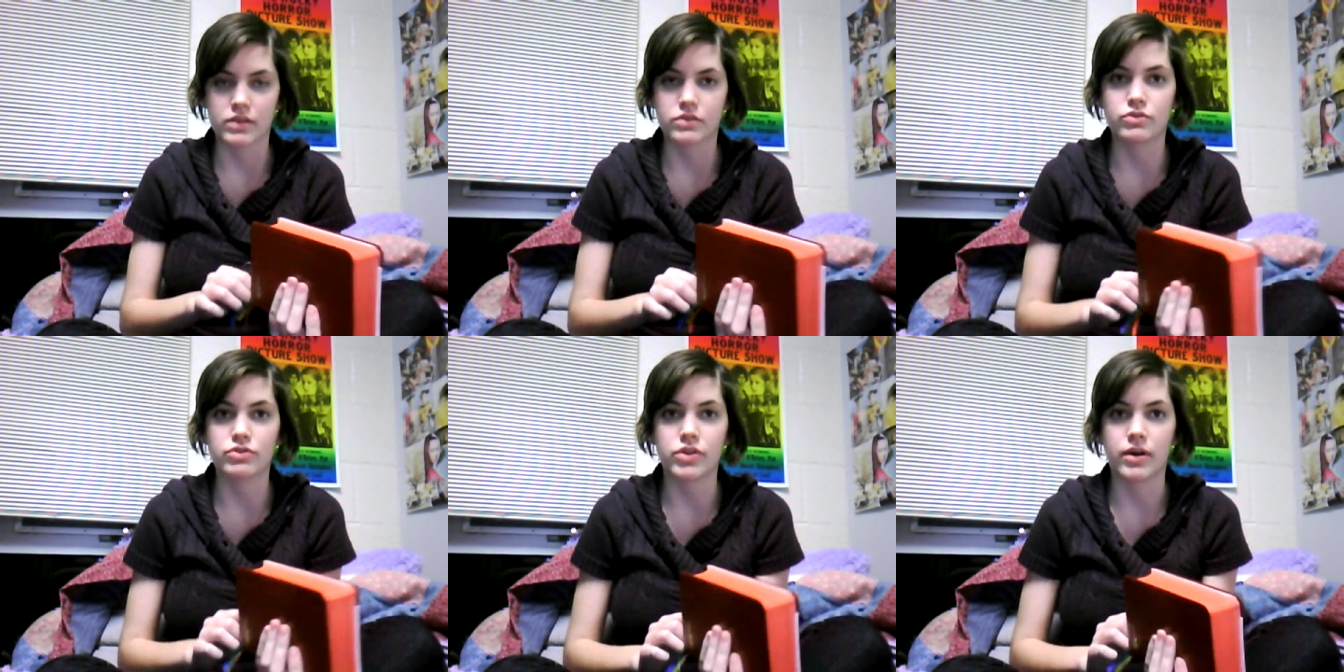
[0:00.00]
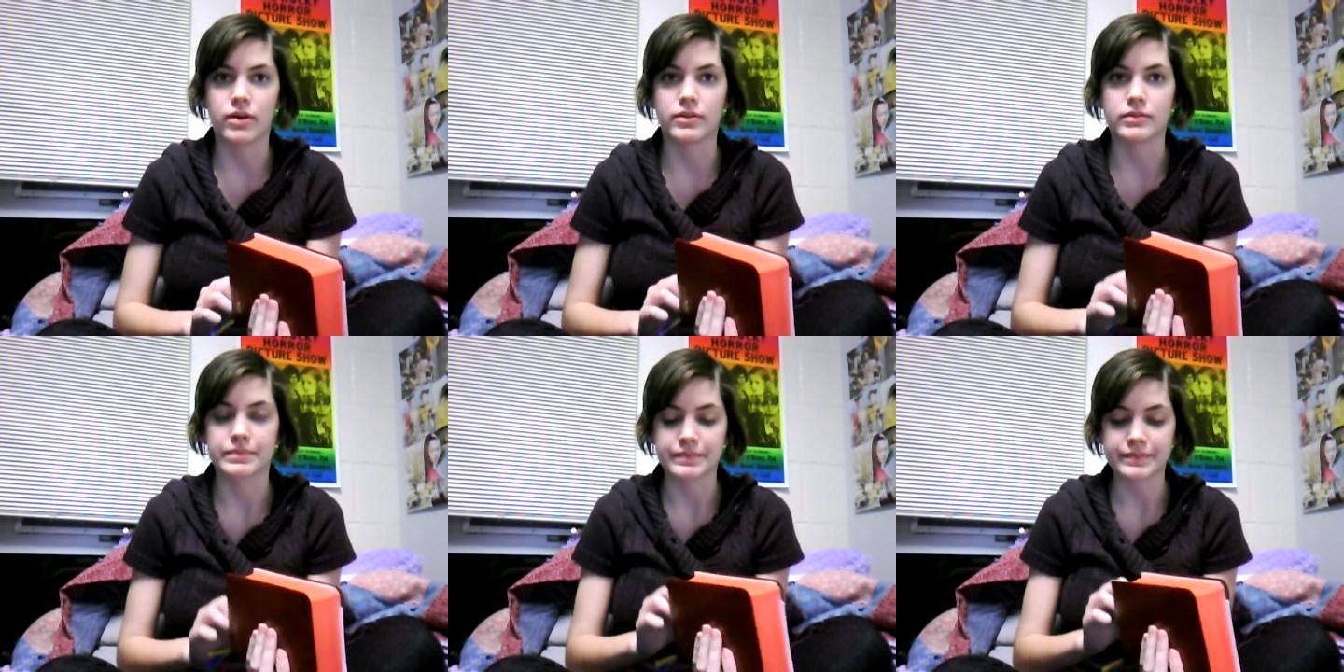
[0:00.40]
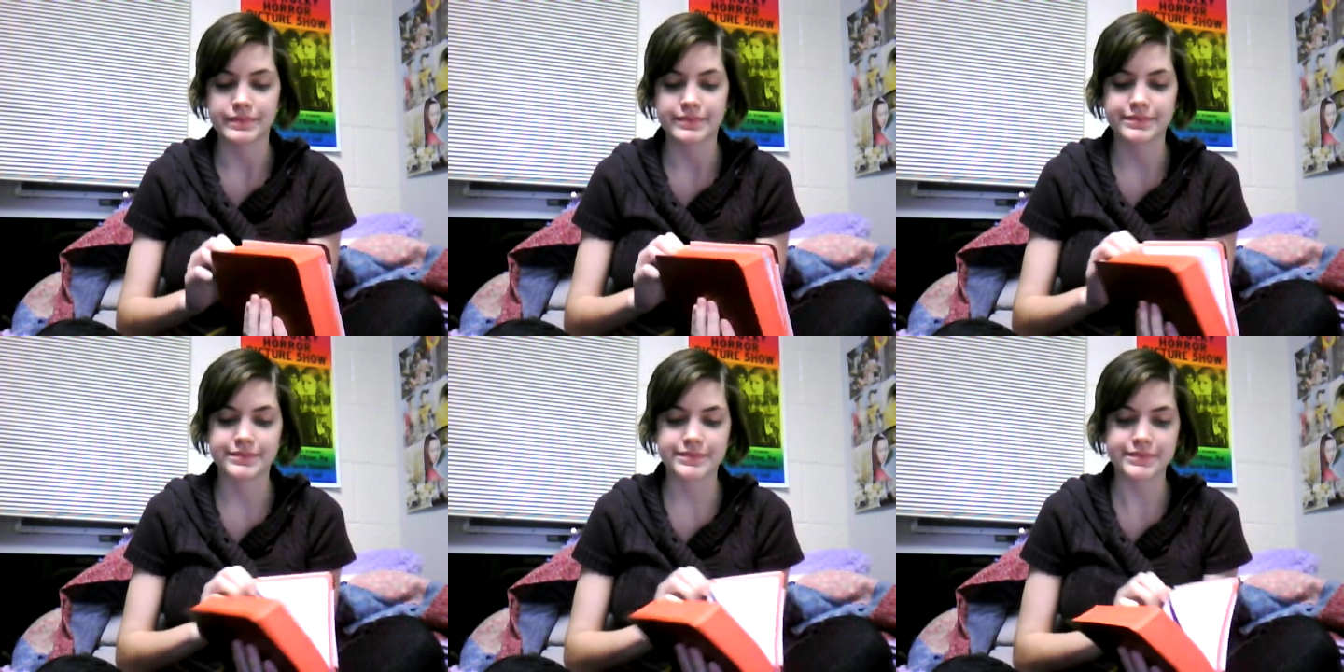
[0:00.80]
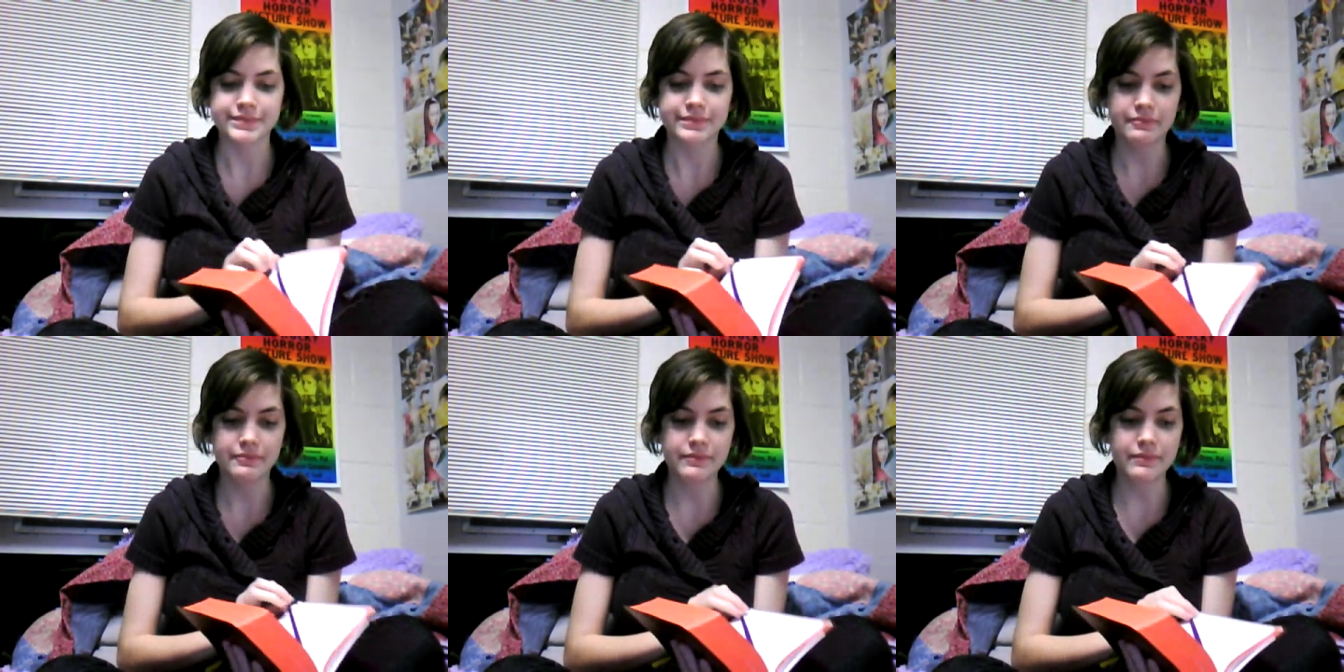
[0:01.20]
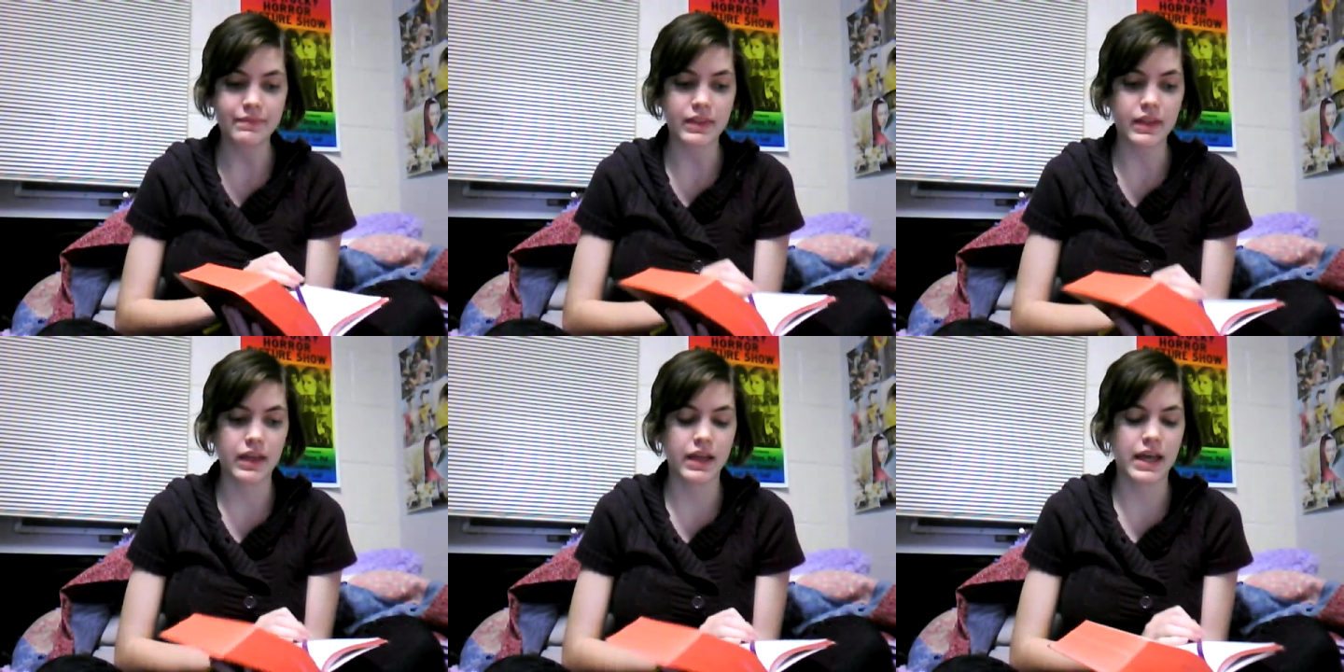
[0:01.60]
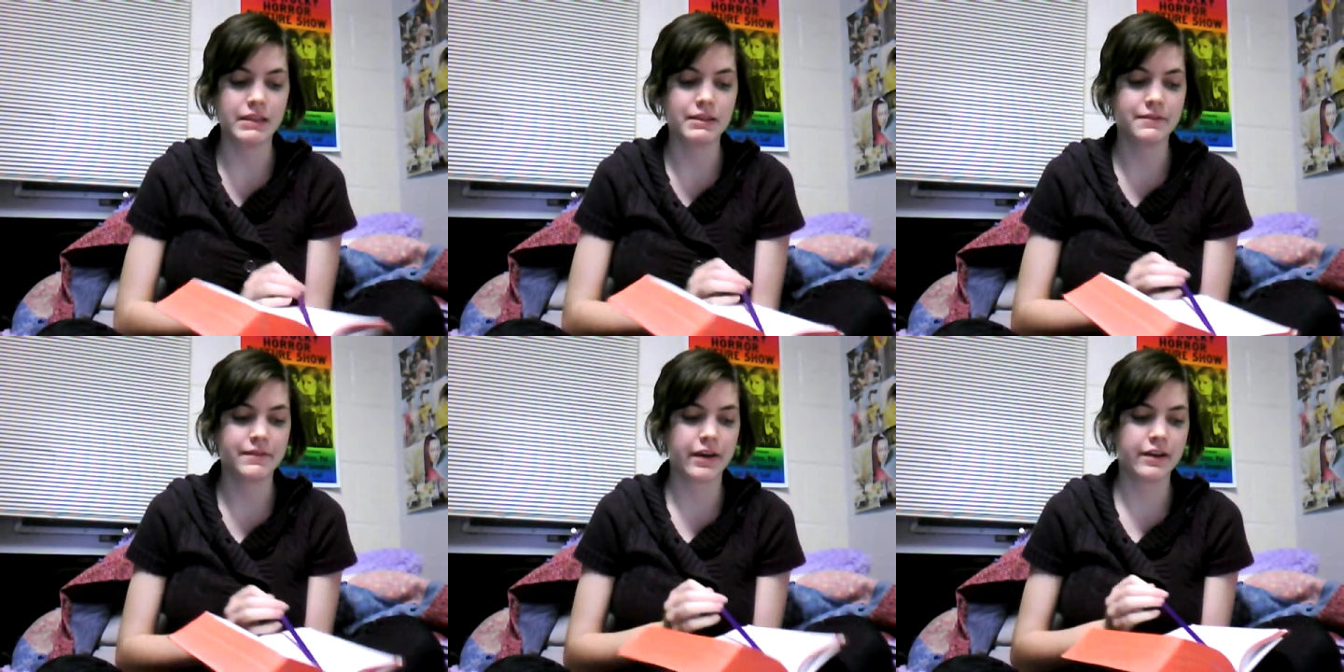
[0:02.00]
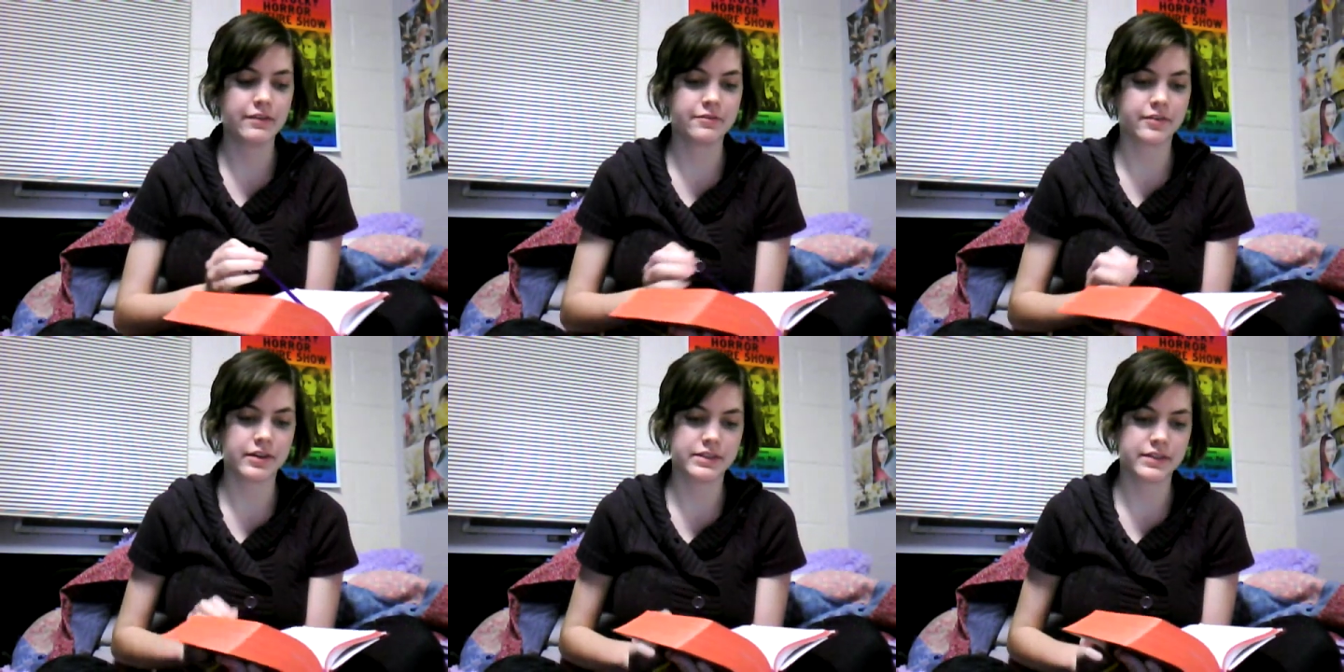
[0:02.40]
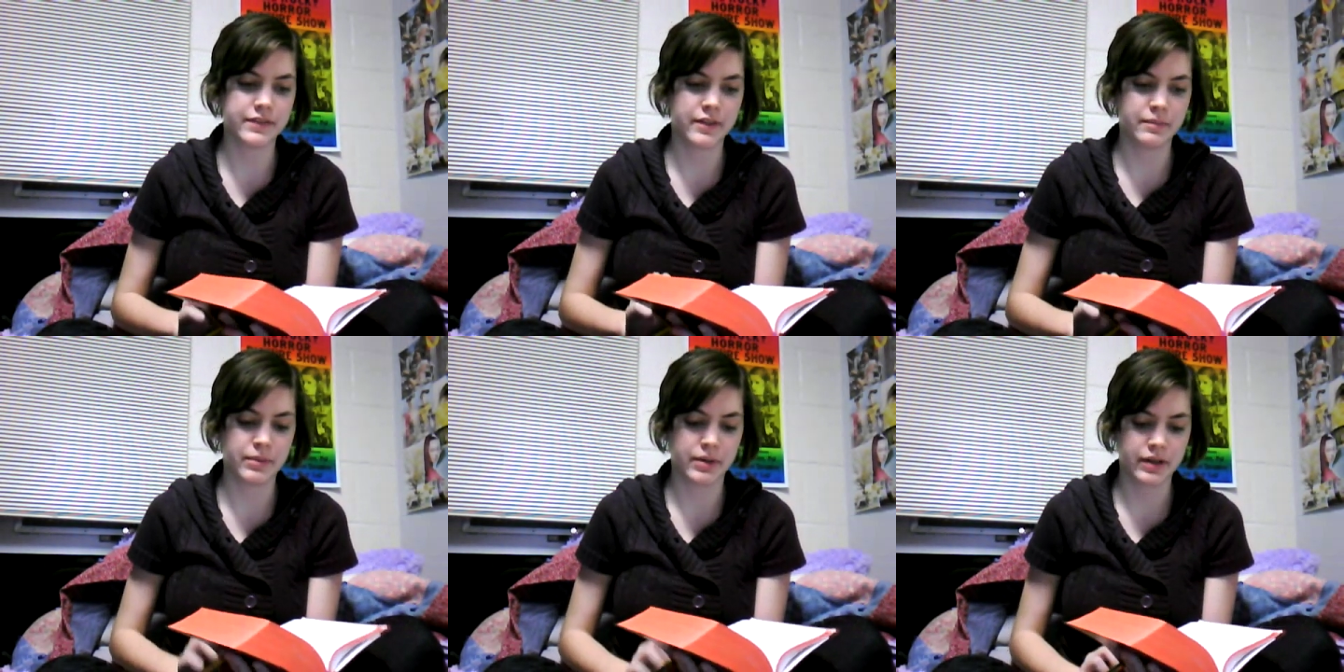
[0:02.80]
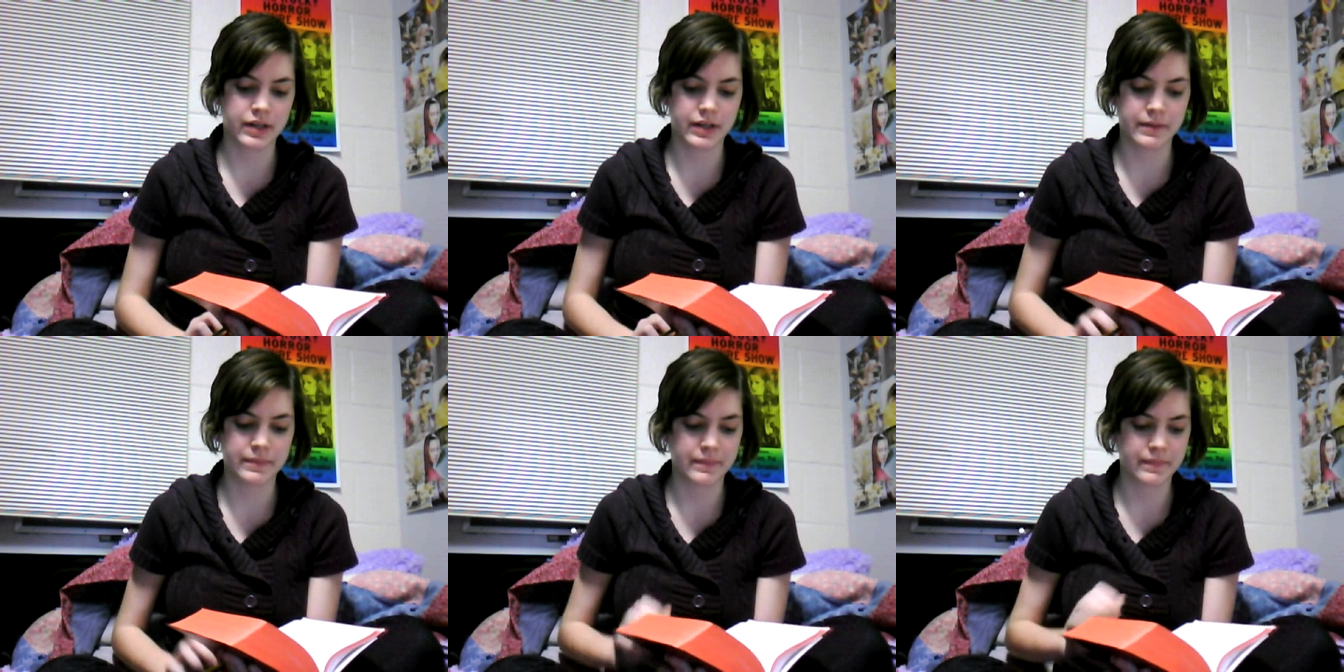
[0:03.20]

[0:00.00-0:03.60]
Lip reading: So, in the very front of the book,